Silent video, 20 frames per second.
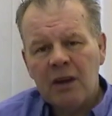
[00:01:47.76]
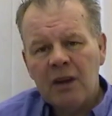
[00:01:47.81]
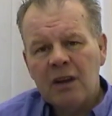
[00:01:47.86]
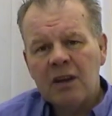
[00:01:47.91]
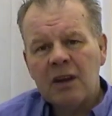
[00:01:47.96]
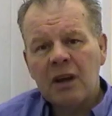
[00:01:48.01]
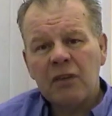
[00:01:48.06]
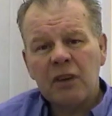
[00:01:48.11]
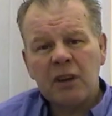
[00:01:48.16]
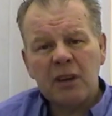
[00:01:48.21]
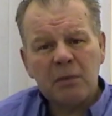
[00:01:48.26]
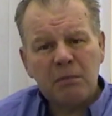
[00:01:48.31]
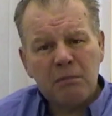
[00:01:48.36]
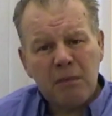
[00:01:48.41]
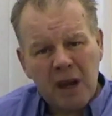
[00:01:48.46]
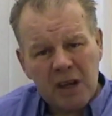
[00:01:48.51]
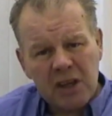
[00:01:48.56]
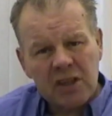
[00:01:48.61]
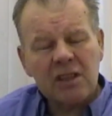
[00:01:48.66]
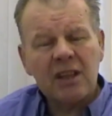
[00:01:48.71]
Now, if you're going to
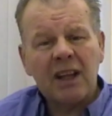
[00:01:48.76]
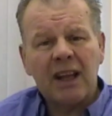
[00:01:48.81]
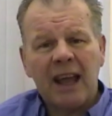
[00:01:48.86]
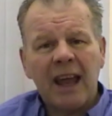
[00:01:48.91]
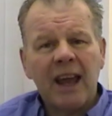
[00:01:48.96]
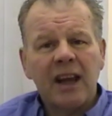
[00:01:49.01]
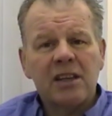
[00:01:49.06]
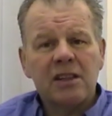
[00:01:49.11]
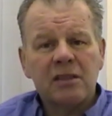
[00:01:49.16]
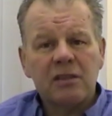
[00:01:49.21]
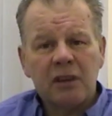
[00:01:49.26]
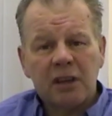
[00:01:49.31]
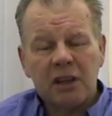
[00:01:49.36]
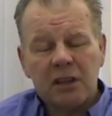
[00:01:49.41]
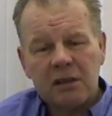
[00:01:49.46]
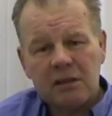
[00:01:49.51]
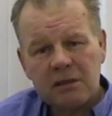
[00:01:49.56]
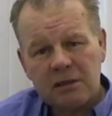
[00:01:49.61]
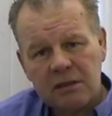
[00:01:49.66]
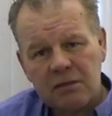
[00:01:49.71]
measure the legs, you've got to
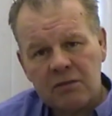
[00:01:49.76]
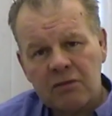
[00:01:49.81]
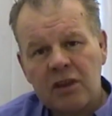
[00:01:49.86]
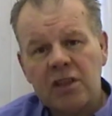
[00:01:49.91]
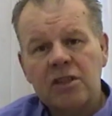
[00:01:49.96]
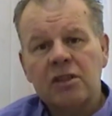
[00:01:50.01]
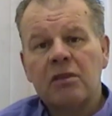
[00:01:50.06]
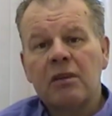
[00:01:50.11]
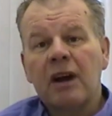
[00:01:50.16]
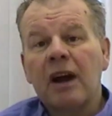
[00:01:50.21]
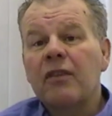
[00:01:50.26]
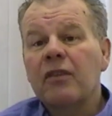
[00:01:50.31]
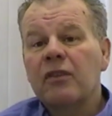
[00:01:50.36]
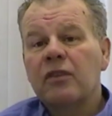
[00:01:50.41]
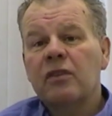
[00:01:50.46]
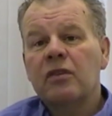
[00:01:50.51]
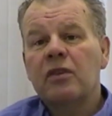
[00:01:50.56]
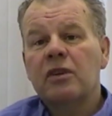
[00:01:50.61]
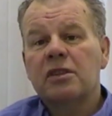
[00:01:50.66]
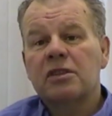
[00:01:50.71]
use radiographs.
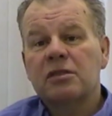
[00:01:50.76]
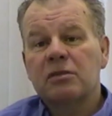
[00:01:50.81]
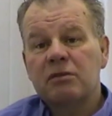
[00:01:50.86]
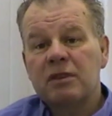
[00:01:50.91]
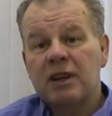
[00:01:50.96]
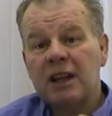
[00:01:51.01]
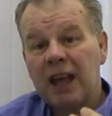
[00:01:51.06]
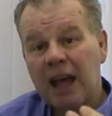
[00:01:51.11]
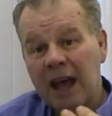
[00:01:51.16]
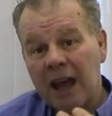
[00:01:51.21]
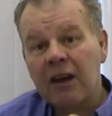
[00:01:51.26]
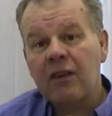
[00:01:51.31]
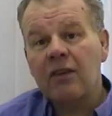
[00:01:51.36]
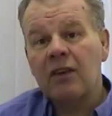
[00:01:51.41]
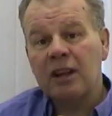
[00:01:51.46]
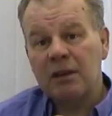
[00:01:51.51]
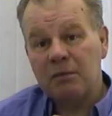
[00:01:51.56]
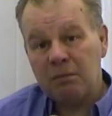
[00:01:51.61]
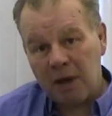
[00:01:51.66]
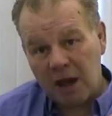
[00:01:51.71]
You've got to really
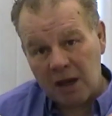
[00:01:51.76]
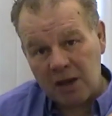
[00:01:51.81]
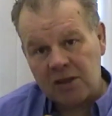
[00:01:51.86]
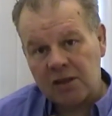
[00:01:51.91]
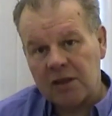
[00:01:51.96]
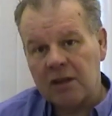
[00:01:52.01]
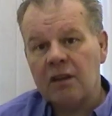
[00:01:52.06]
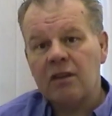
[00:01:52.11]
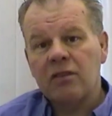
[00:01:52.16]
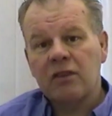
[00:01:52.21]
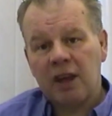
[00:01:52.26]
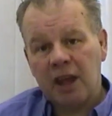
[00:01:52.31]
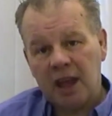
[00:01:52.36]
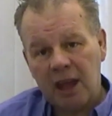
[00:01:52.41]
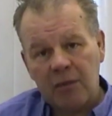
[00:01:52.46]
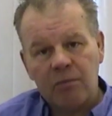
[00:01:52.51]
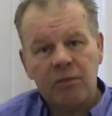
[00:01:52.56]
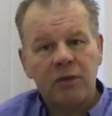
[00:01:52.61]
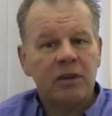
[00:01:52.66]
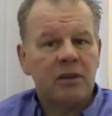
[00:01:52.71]
accurately measure the
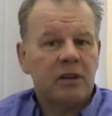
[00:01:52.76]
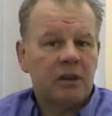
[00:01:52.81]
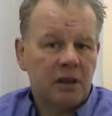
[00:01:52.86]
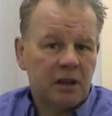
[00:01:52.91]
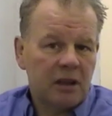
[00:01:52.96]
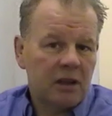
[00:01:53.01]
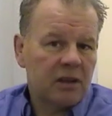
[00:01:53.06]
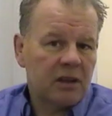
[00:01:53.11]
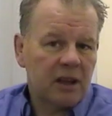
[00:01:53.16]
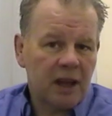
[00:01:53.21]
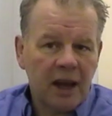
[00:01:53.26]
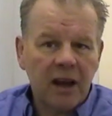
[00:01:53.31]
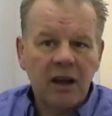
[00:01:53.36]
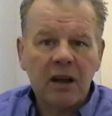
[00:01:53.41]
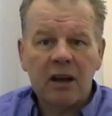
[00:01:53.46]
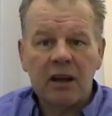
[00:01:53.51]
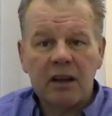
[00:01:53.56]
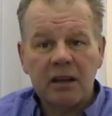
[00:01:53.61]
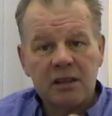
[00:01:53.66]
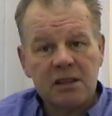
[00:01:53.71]
hip, the knee, the
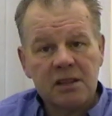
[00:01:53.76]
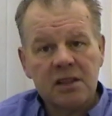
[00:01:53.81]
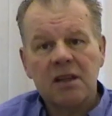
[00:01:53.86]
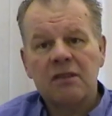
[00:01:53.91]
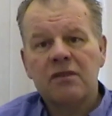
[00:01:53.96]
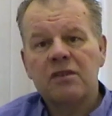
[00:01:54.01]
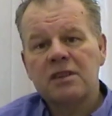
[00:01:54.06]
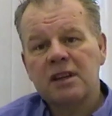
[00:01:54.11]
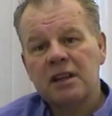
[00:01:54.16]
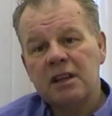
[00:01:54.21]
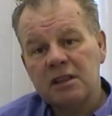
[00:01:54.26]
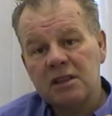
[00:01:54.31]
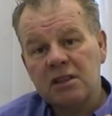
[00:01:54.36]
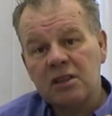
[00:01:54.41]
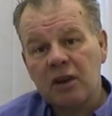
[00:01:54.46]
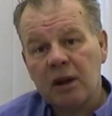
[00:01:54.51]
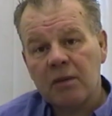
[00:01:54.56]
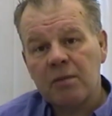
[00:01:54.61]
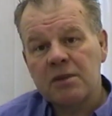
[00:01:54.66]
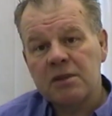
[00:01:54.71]
ankle, and see if there's any
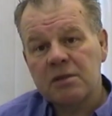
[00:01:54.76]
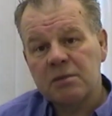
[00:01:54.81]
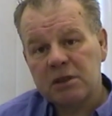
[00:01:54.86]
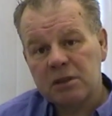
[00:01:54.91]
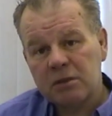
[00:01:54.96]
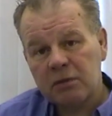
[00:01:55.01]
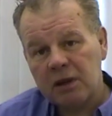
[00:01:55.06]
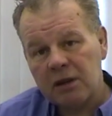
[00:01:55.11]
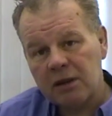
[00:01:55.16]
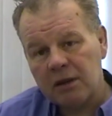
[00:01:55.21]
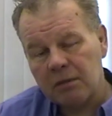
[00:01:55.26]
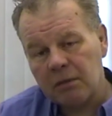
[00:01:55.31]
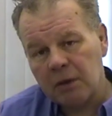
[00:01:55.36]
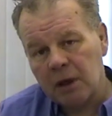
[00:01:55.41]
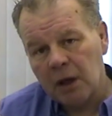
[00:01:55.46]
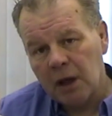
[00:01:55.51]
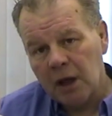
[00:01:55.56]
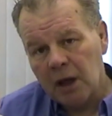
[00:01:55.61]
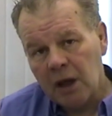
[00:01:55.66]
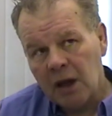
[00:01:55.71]
discrepancy between them.
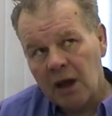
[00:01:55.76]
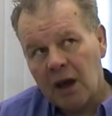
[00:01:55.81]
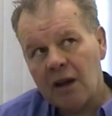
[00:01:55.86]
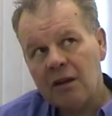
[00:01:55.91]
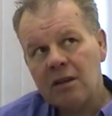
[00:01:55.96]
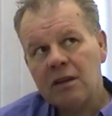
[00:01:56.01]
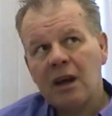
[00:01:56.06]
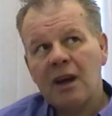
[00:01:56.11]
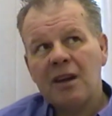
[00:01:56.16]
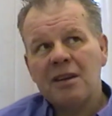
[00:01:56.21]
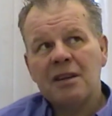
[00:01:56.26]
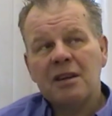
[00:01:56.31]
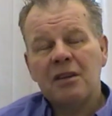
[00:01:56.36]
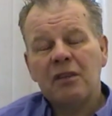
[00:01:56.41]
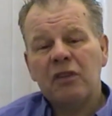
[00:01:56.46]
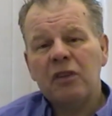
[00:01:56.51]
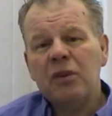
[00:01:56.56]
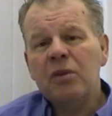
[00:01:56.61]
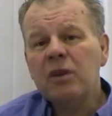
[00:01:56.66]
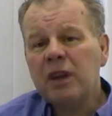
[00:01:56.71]
And in a
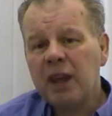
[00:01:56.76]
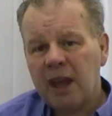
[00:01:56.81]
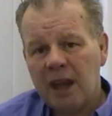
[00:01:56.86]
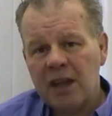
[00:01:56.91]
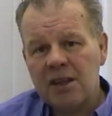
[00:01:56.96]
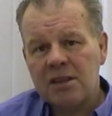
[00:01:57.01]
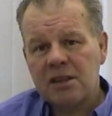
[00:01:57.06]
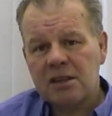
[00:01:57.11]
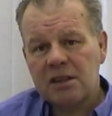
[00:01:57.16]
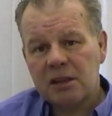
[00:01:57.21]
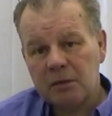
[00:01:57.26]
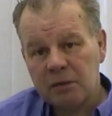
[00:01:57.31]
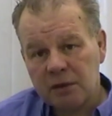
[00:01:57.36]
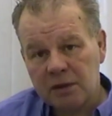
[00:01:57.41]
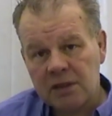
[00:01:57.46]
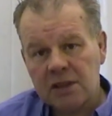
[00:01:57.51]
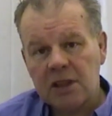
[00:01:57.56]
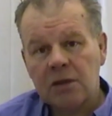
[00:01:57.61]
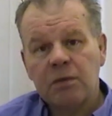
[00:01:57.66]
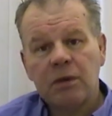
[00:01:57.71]
few cases, you will
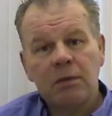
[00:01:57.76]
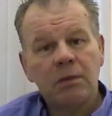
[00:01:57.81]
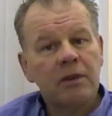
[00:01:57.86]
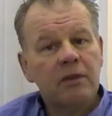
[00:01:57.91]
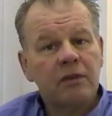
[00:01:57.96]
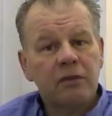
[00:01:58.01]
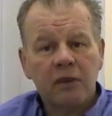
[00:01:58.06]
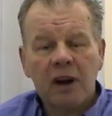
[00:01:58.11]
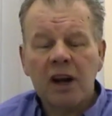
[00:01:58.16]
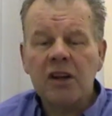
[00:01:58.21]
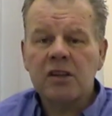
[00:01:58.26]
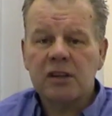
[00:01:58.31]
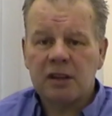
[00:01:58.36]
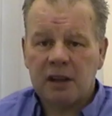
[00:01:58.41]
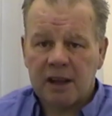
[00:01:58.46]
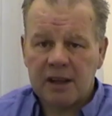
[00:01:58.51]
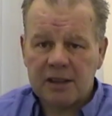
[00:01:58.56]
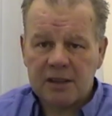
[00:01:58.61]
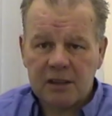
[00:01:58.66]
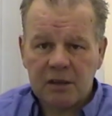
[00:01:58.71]
see people who've fractured
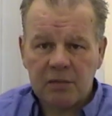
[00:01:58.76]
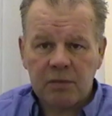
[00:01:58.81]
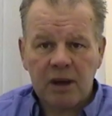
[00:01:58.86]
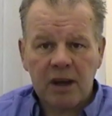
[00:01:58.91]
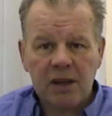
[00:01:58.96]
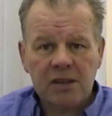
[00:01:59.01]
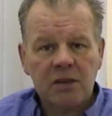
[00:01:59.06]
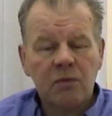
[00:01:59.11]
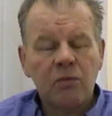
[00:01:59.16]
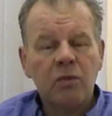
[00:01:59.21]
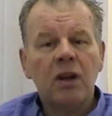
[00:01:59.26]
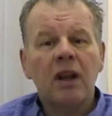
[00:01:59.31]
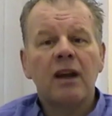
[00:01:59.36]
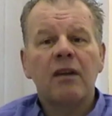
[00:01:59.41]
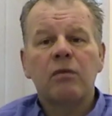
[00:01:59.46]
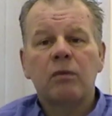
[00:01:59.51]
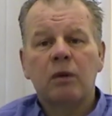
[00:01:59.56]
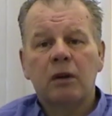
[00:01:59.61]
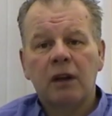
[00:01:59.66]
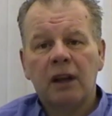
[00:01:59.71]
legs in the past and will
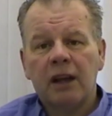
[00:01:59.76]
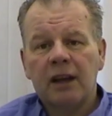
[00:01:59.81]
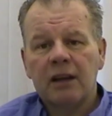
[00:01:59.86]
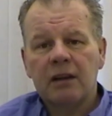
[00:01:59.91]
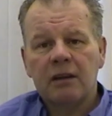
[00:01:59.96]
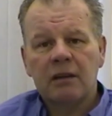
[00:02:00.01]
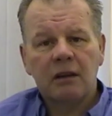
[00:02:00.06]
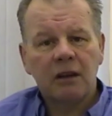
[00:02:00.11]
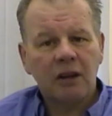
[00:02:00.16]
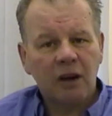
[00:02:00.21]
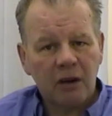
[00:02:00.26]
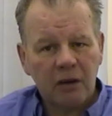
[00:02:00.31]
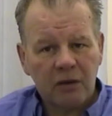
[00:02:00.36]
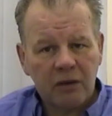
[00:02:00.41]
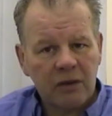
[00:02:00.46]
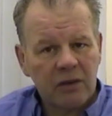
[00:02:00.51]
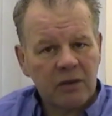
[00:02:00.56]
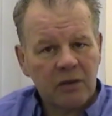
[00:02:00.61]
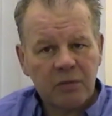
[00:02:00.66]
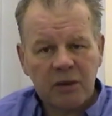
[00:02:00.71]
have one leg longer than
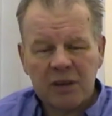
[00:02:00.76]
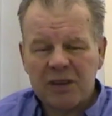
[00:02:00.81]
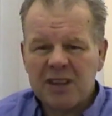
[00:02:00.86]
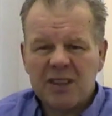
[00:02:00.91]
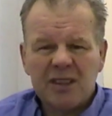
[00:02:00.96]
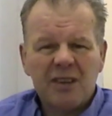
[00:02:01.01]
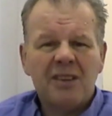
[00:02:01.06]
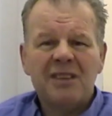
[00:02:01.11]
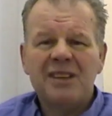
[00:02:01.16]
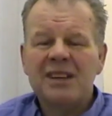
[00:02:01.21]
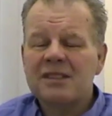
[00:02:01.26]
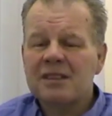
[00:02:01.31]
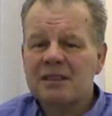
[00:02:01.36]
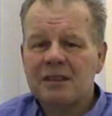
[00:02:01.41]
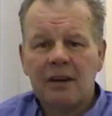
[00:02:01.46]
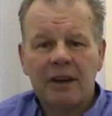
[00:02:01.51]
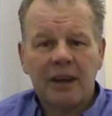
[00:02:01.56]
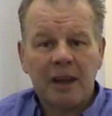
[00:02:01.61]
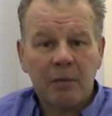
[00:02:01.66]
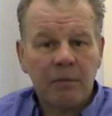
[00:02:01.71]
the other, but they don't
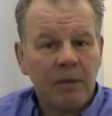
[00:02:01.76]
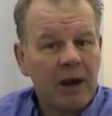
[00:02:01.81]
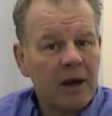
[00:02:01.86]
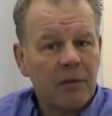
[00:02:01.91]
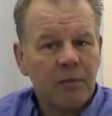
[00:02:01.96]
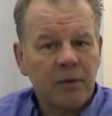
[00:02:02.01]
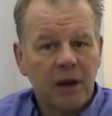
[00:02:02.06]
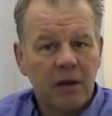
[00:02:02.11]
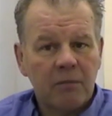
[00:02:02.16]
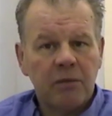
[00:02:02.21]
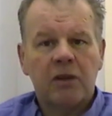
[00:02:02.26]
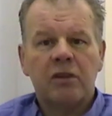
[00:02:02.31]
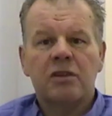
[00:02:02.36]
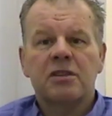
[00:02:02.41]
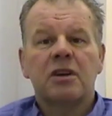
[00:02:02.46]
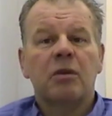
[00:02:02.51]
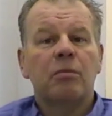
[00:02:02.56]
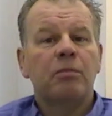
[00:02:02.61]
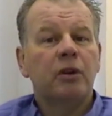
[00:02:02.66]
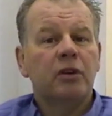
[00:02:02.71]
necessarily get back pain because
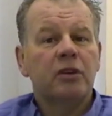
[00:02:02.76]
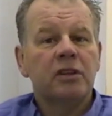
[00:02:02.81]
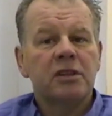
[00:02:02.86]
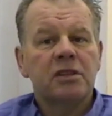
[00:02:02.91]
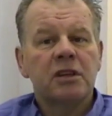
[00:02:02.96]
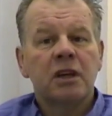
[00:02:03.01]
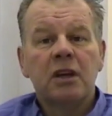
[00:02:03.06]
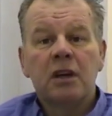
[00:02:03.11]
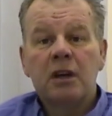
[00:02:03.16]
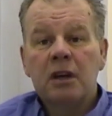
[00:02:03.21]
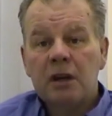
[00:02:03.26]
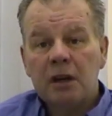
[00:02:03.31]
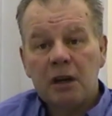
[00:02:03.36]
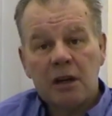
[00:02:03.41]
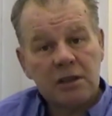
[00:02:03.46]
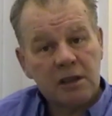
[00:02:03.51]
our bodies are